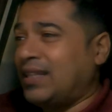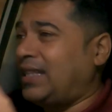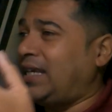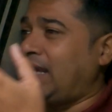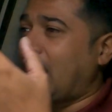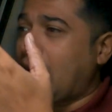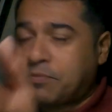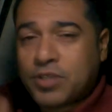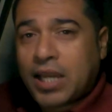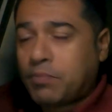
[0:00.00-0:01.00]
The
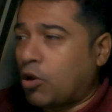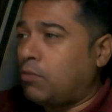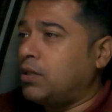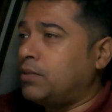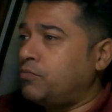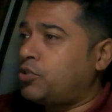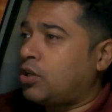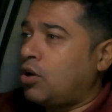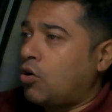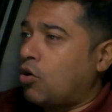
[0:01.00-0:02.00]
apps had problems,
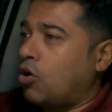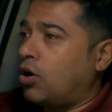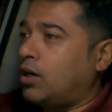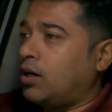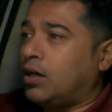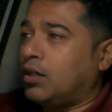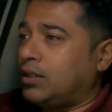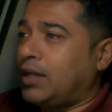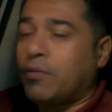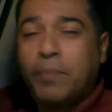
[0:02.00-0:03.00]
or
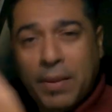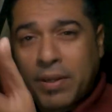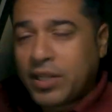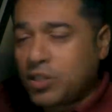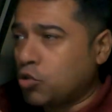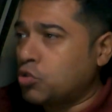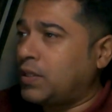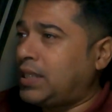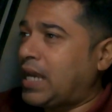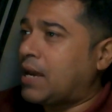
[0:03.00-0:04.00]
there were payment issues
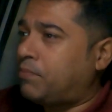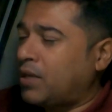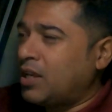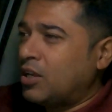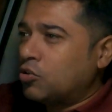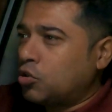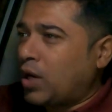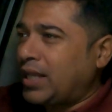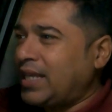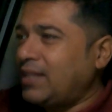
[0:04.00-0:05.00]
with the app. So
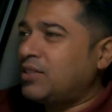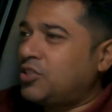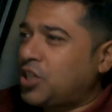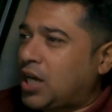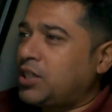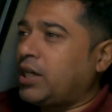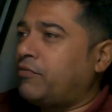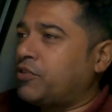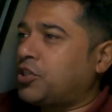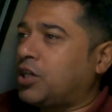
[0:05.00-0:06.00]
I think the charging
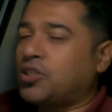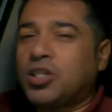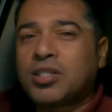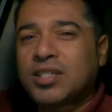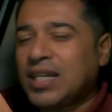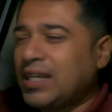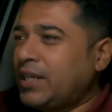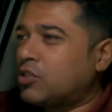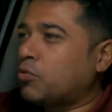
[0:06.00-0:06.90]
infrastructure still needs